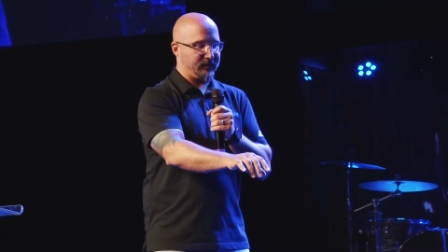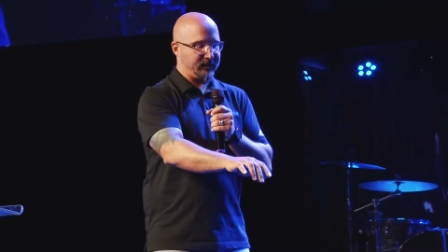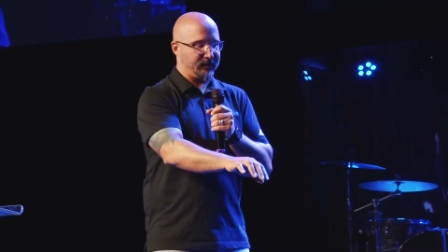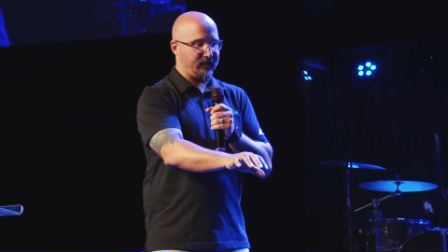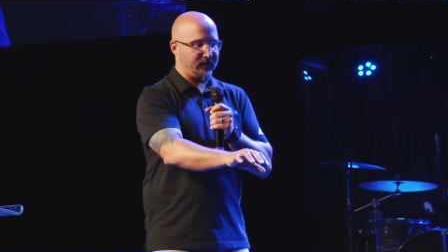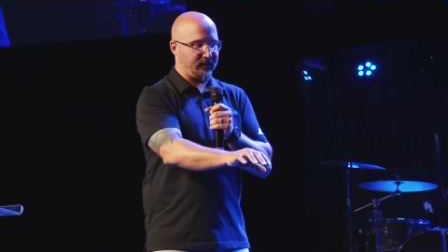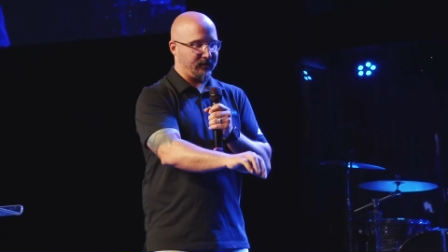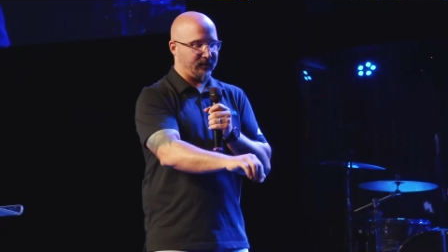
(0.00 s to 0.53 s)
in
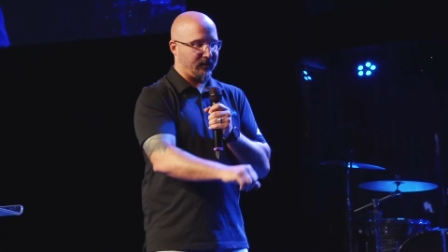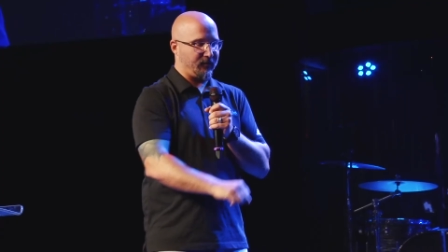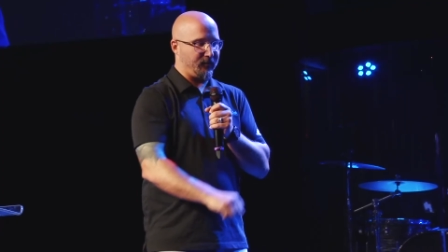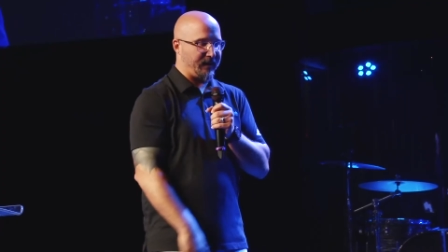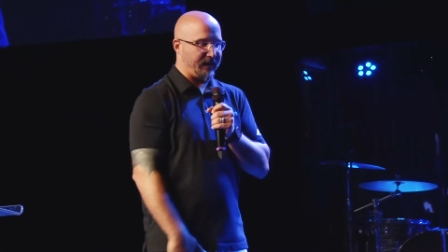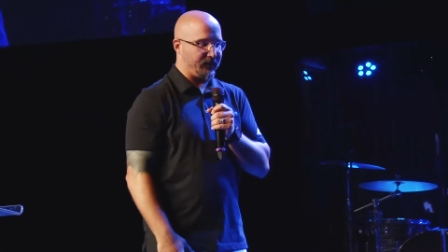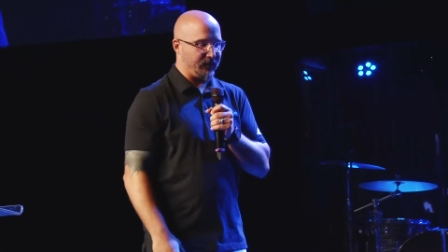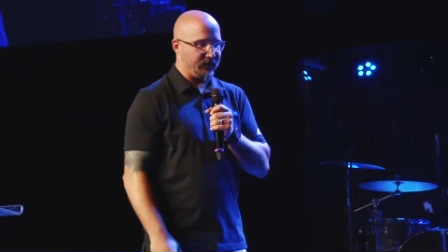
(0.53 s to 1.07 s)
our, our
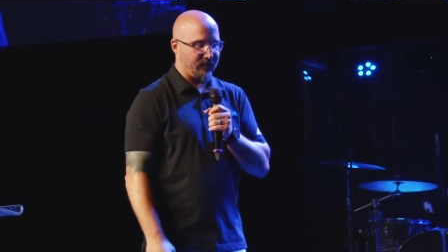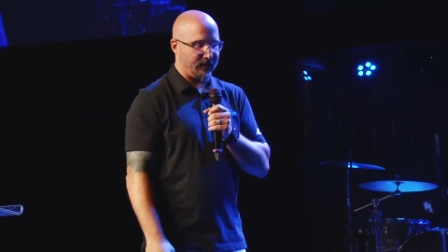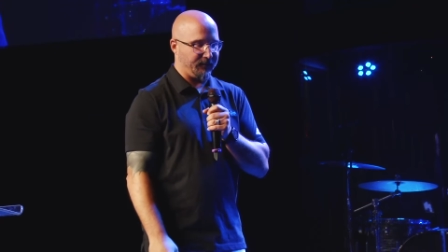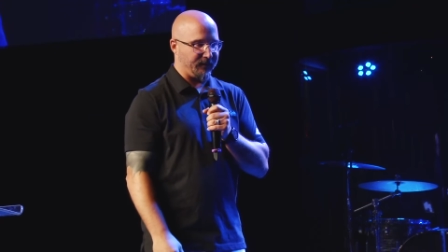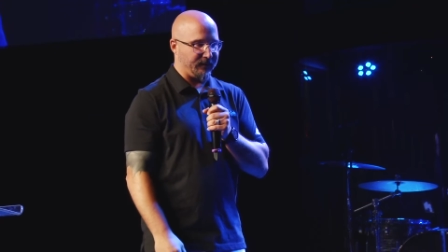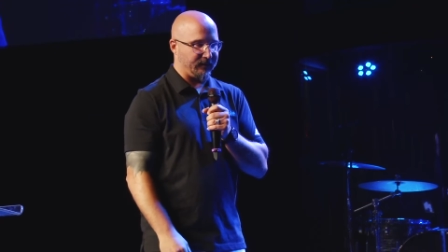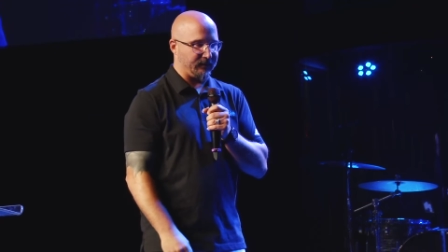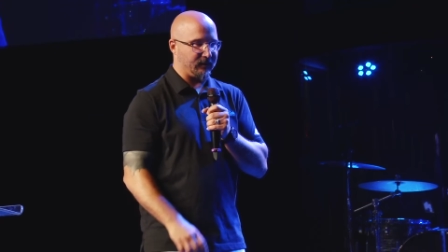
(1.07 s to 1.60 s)
bedroom
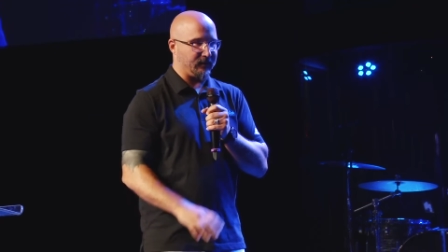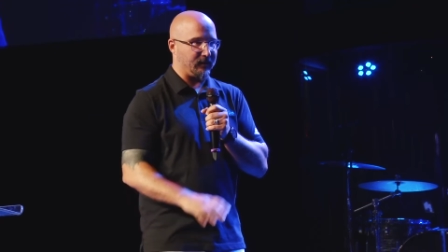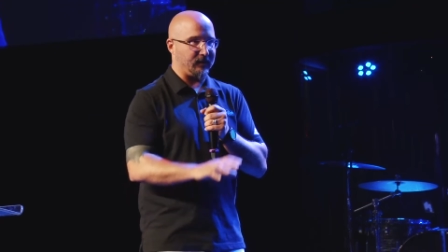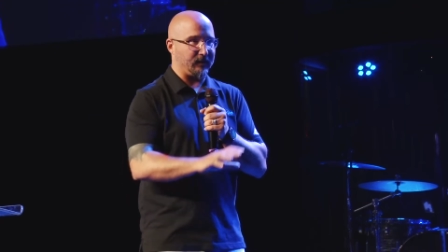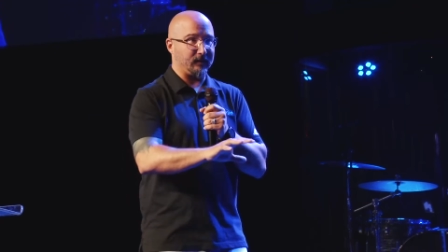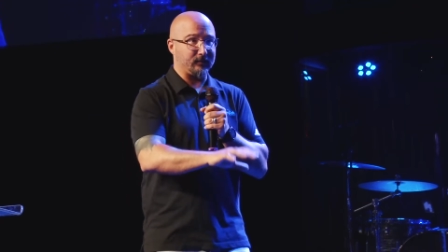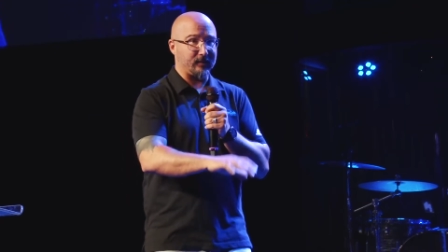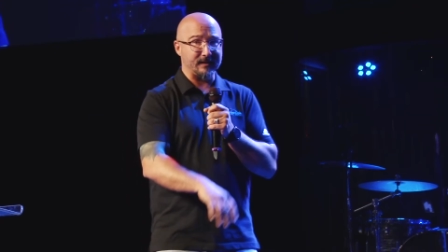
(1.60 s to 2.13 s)
up in
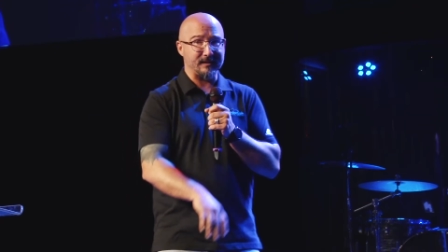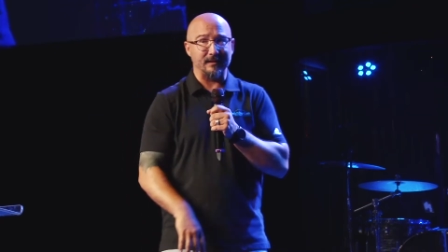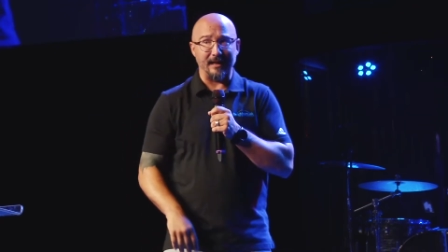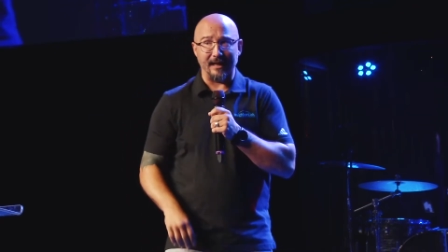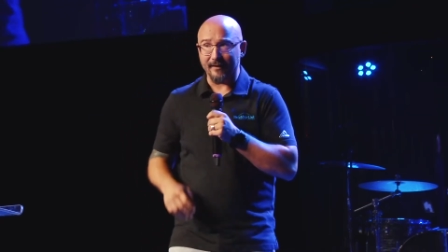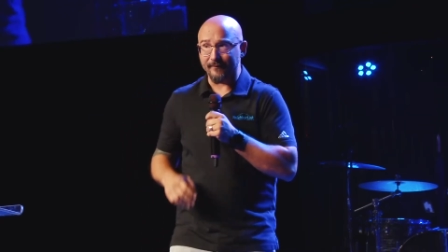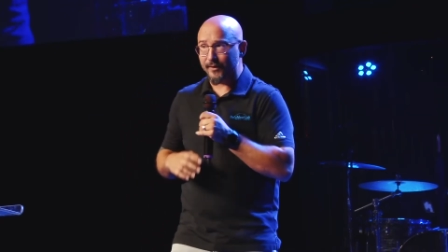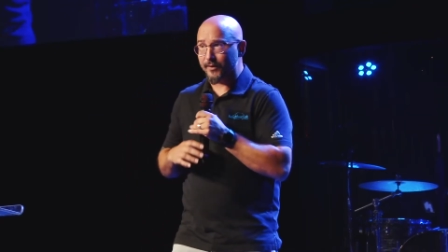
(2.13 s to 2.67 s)
uh, Crescent
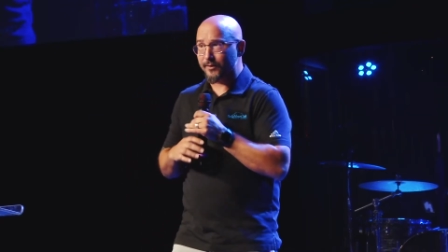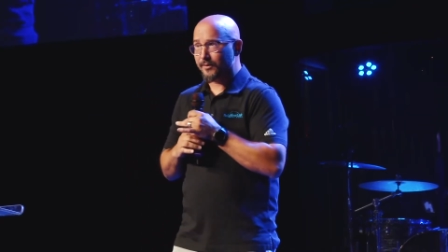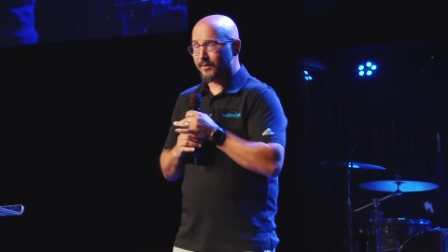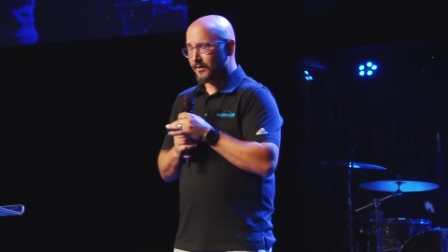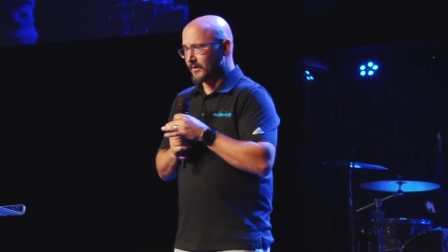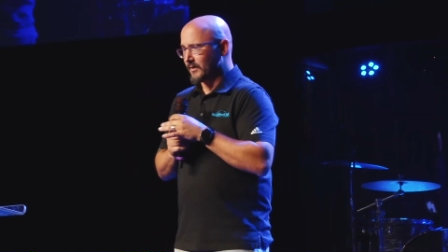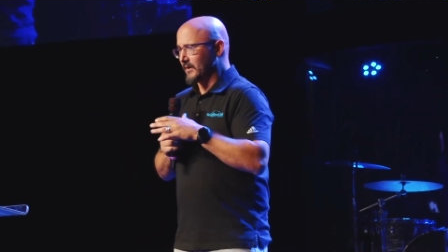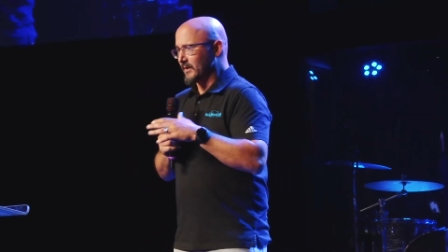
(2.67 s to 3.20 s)
Avenue,
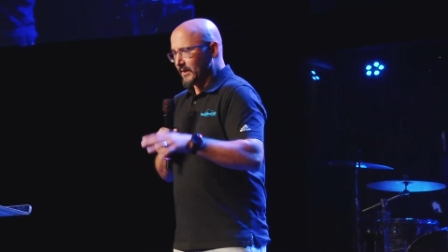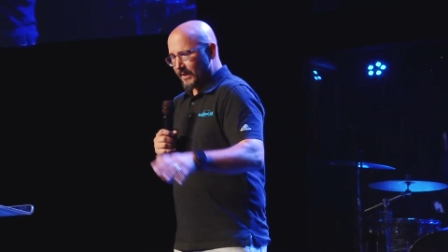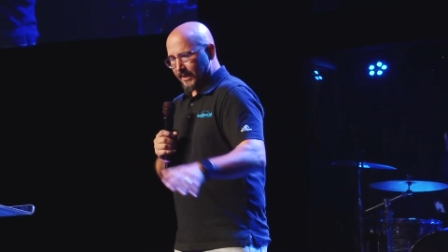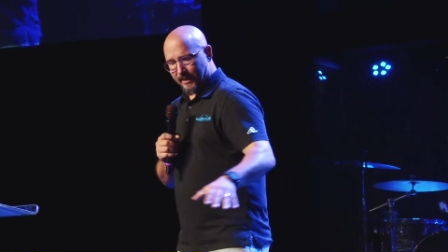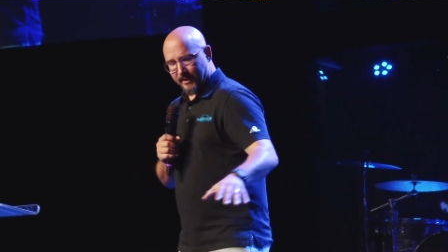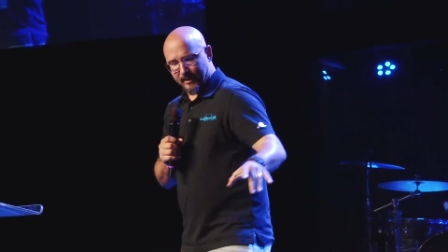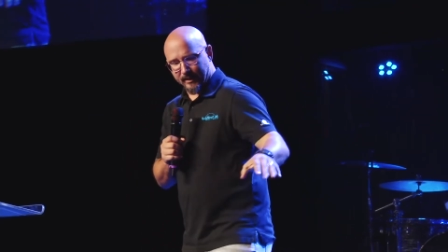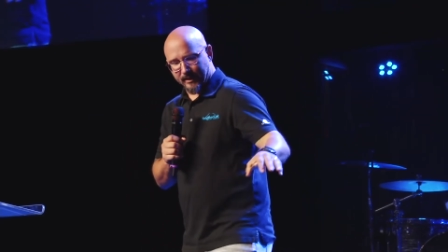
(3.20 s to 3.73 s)

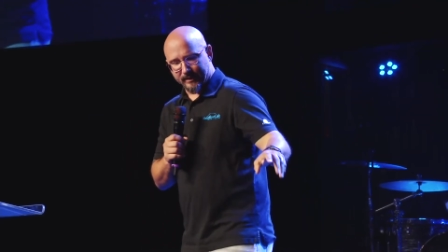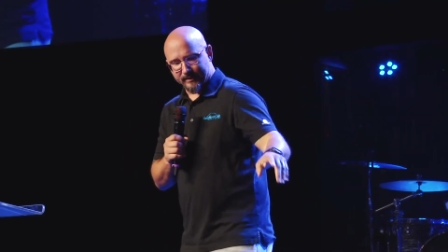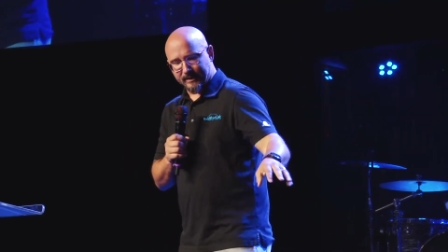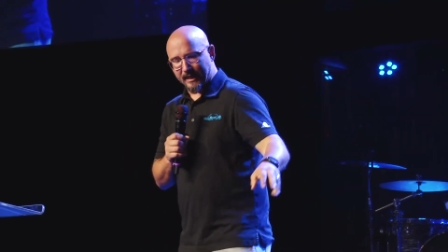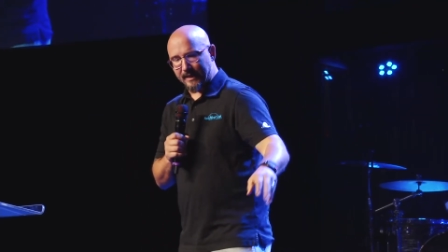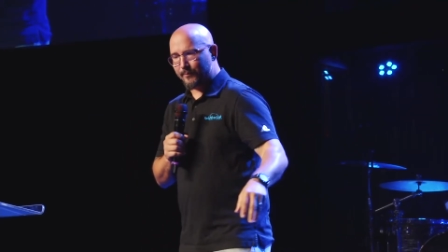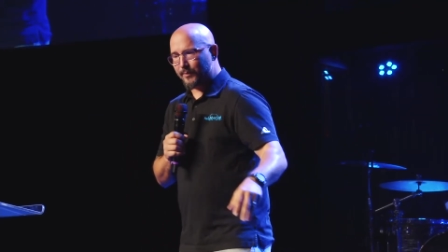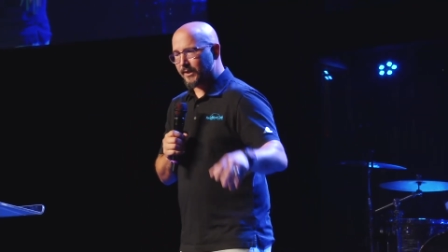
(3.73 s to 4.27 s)
and I
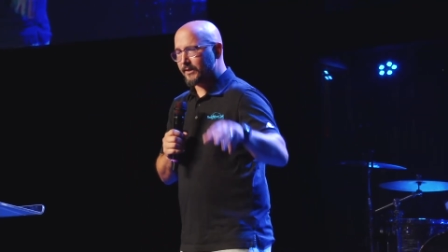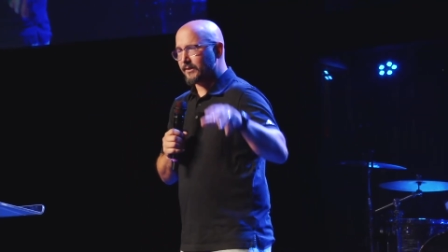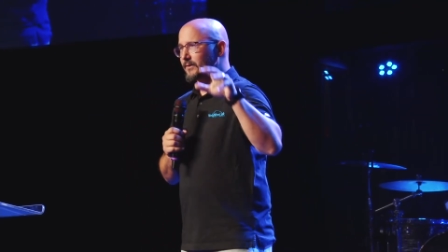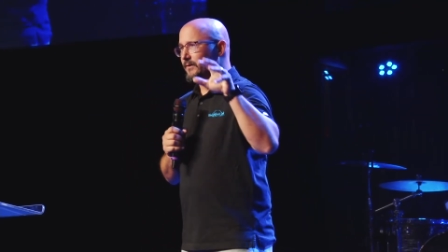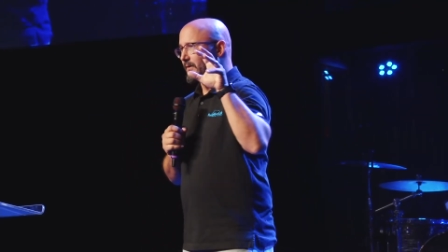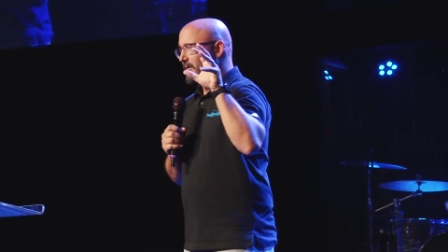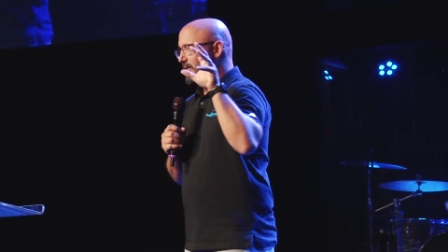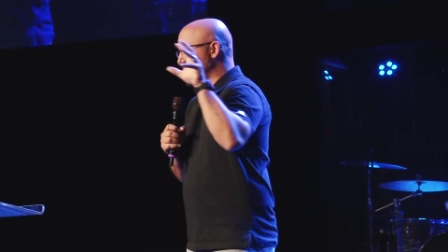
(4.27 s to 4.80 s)
type in,
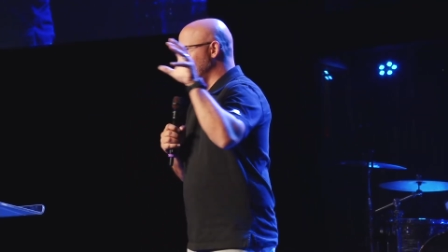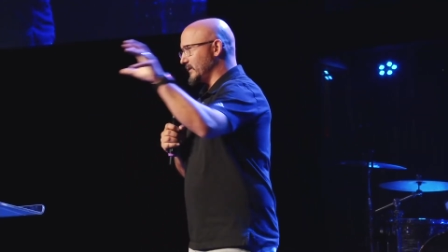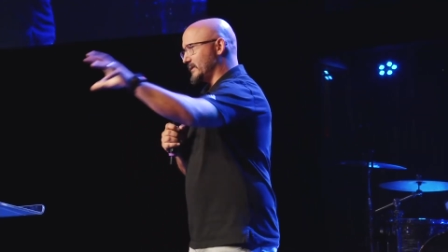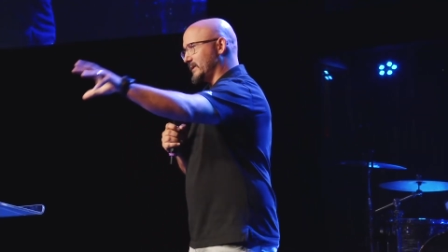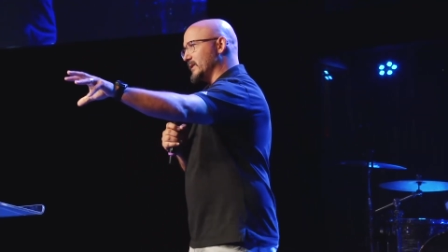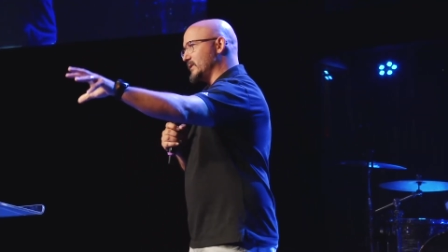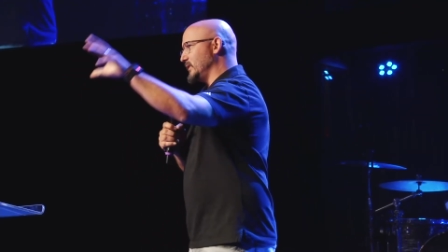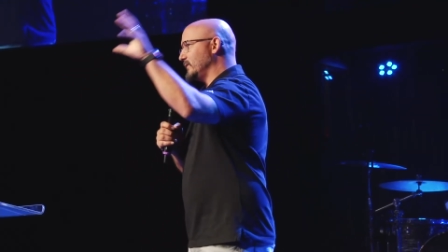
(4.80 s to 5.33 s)
says,